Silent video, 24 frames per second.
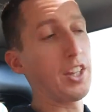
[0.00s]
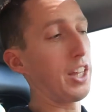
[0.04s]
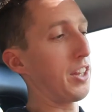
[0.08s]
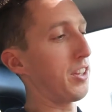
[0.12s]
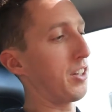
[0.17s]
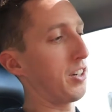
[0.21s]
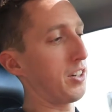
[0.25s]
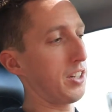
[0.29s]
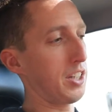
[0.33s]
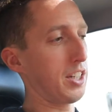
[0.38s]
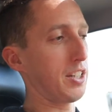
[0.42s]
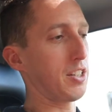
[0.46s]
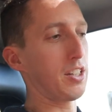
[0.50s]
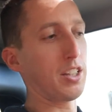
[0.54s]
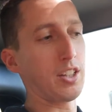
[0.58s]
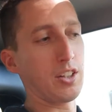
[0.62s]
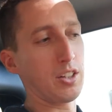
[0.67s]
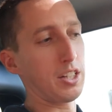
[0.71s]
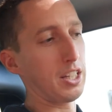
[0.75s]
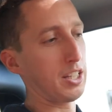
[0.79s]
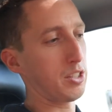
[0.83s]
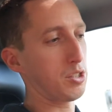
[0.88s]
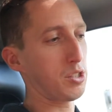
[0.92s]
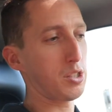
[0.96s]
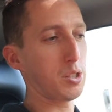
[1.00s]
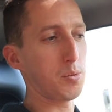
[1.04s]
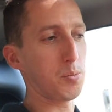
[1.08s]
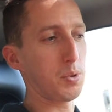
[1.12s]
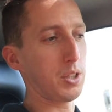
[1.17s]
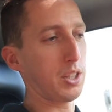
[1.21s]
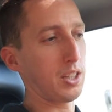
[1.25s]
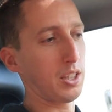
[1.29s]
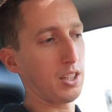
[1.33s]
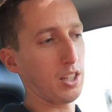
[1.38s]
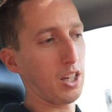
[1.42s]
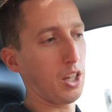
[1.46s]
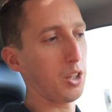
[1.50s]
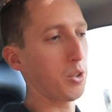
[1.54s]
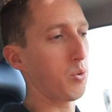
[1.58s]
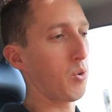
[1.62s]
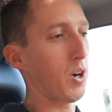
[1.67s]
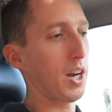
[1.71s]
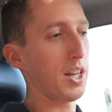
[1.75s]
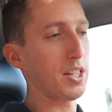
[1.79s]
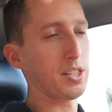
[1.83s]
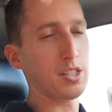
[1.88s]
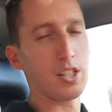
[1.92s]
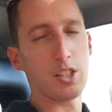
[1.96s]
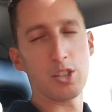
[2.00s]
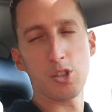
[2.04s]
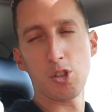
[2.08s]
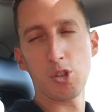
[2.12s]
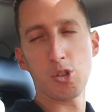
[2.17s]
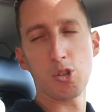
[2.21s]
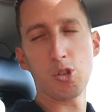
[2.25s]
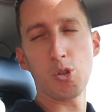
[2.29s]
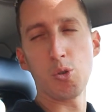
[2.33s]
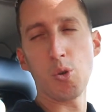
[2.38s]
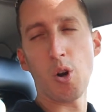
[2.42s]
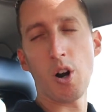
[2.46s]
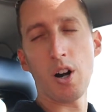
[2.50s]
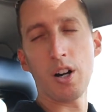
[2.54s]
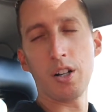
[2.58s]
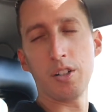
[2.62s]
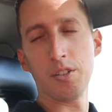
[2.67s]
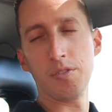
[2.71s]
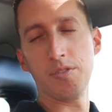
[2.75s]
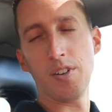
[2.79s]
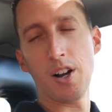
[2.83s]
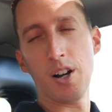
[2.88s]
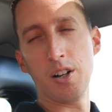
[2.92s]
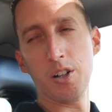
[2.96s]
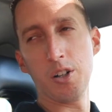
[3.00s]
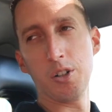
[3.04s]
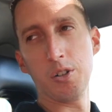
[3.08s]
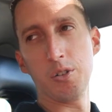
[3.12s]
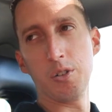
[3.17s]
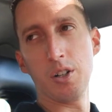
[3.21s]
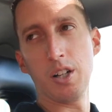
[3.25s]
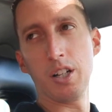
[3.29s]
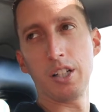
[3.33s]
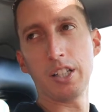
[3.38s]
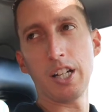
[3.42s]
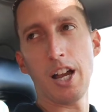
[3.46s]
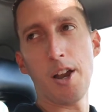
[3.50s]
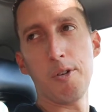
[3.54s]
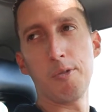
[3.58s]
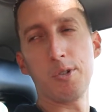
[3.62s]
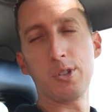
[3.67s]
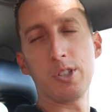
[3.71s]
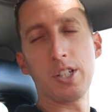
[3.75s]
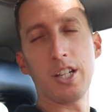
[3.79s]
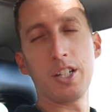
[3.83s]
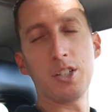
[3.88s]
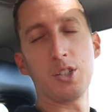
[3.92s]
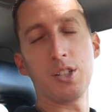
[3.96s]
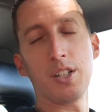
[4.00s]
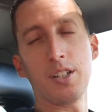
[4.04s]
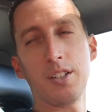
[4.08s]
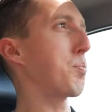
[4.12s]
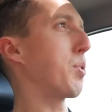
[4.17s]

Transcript: and there needs to be, otherwise it's just too hard to follow a conversation.